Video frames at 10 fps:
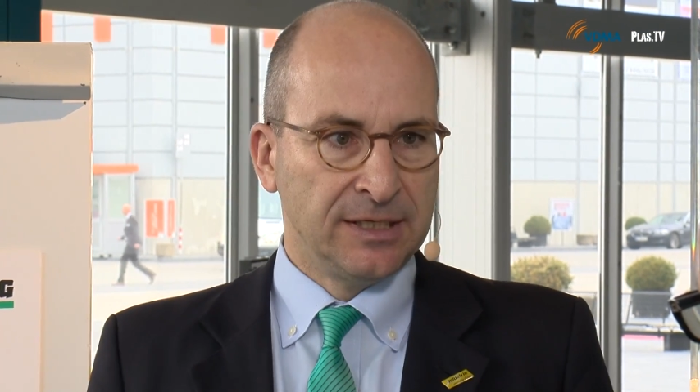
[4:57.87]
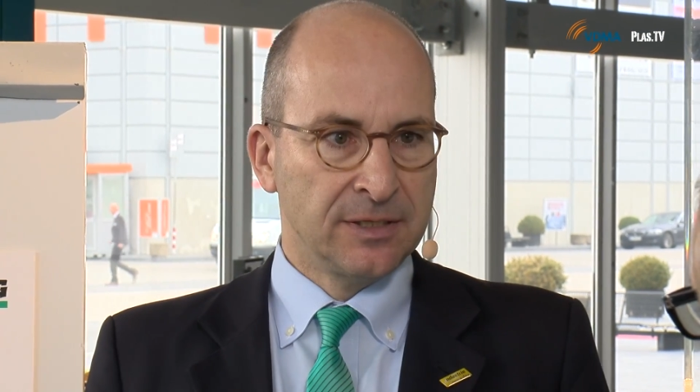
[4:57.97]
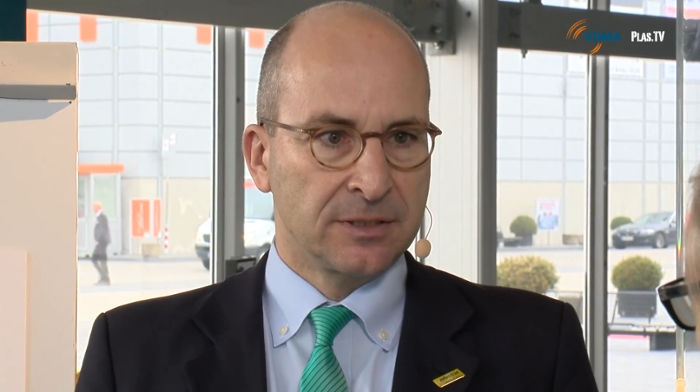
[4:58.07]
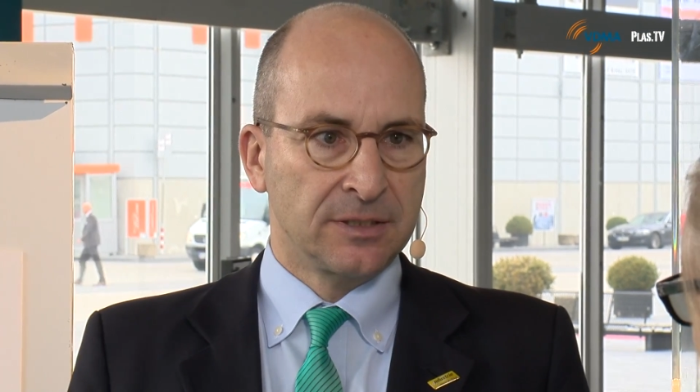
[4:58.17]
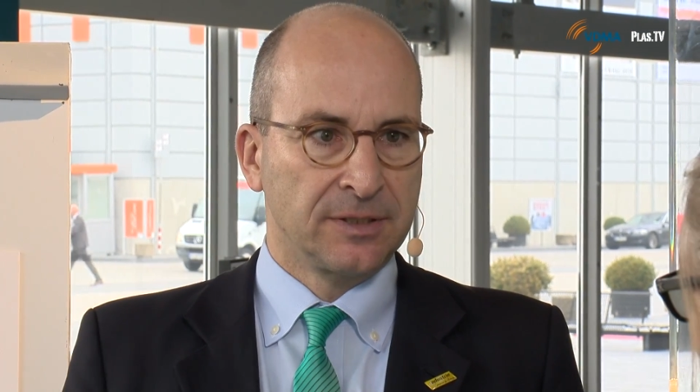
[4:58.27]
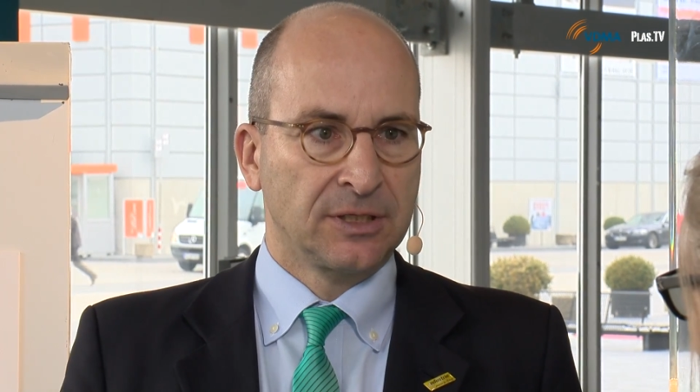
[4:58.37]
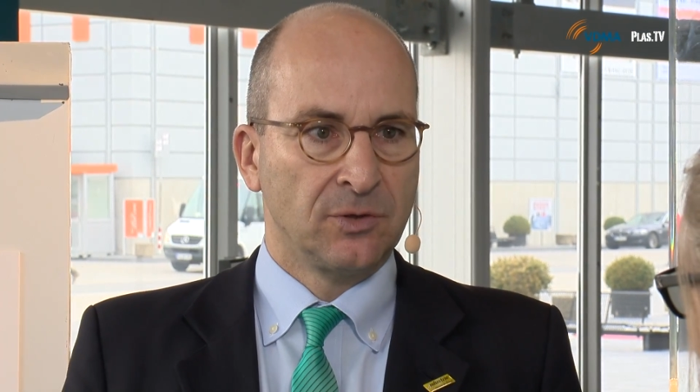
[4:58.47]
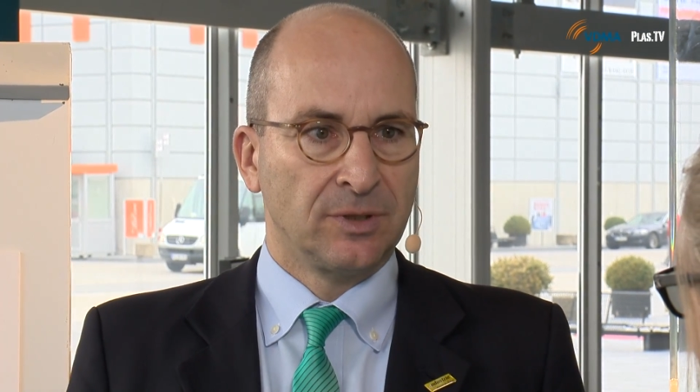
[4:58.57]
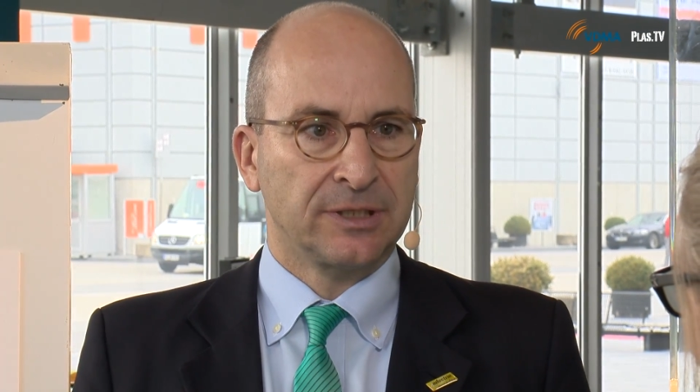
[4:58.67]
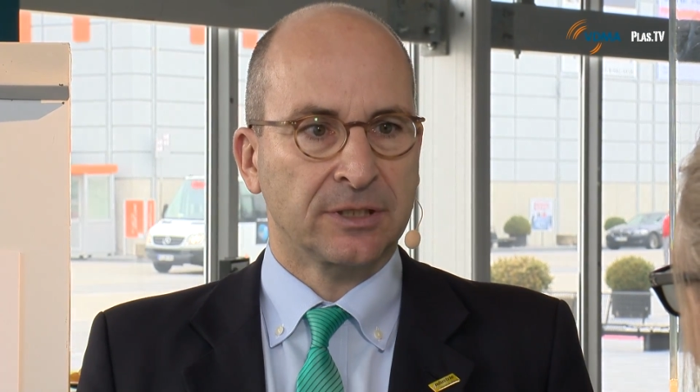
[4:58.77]
either the
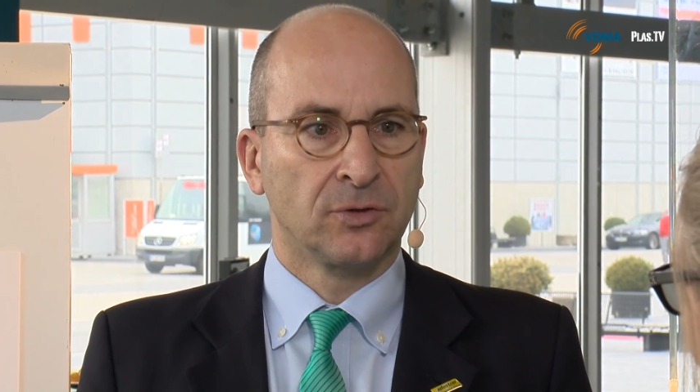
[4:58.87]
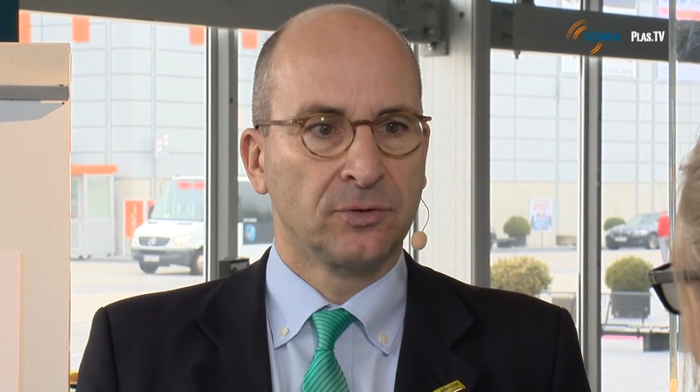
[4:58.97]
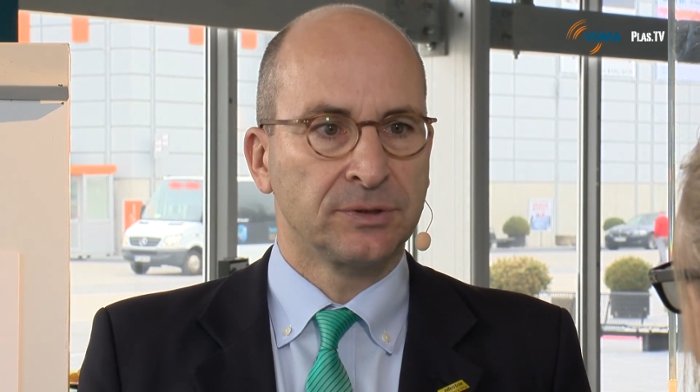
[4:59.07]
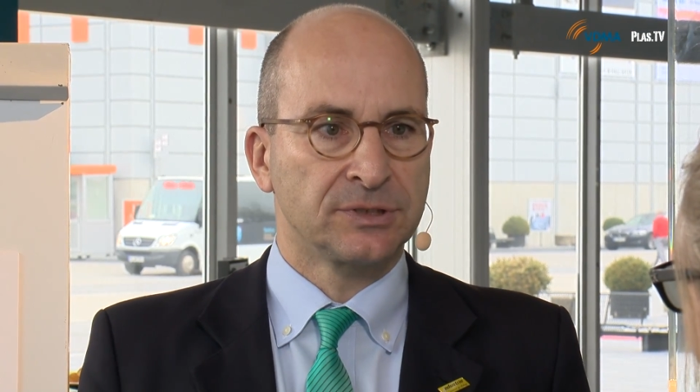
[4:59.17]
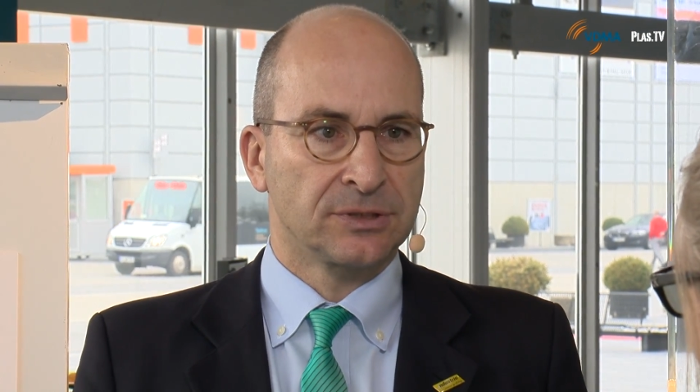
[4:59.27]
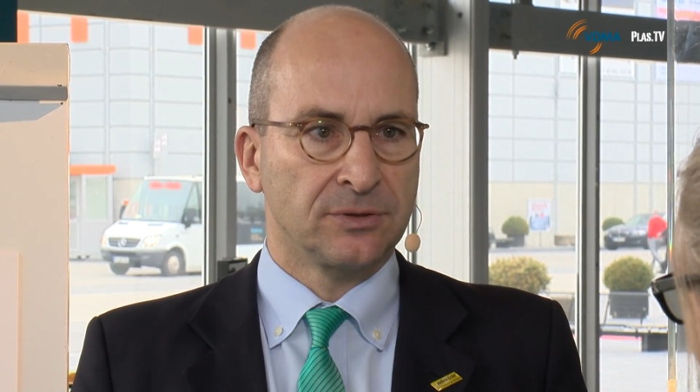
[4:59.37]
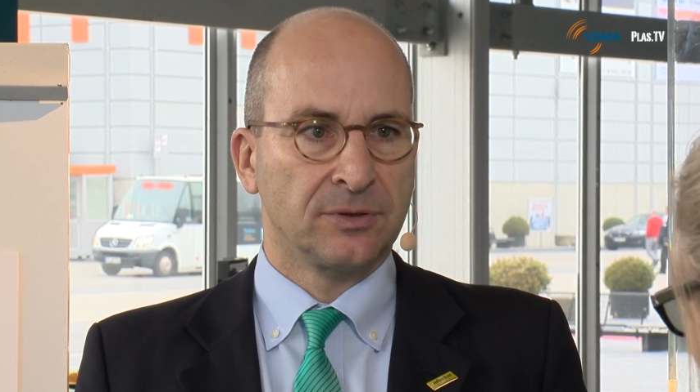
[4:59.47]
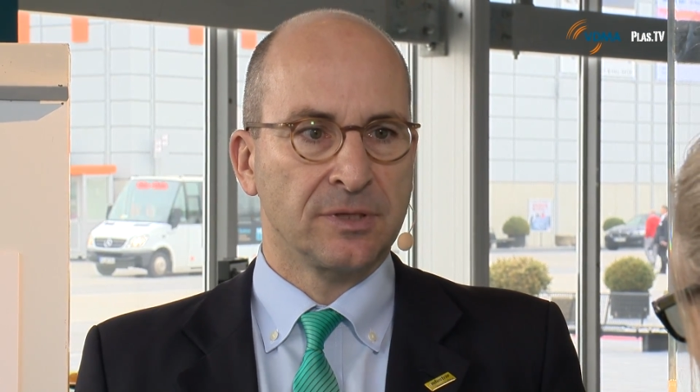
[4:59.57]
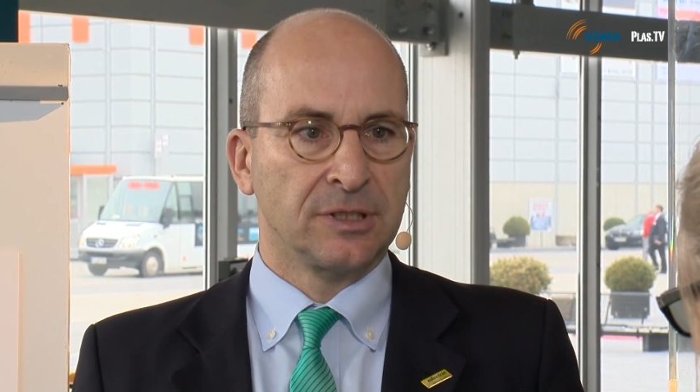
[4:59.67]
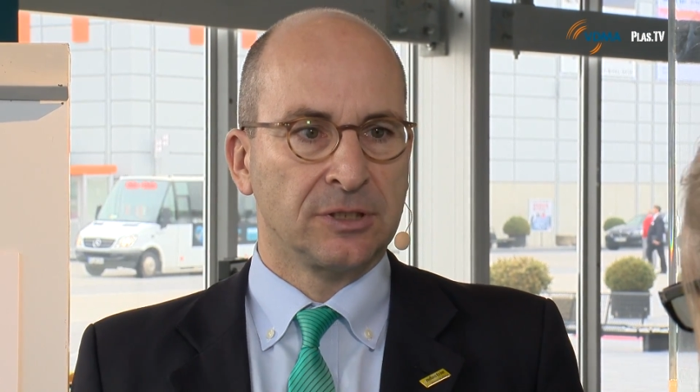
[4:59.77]
QR code or the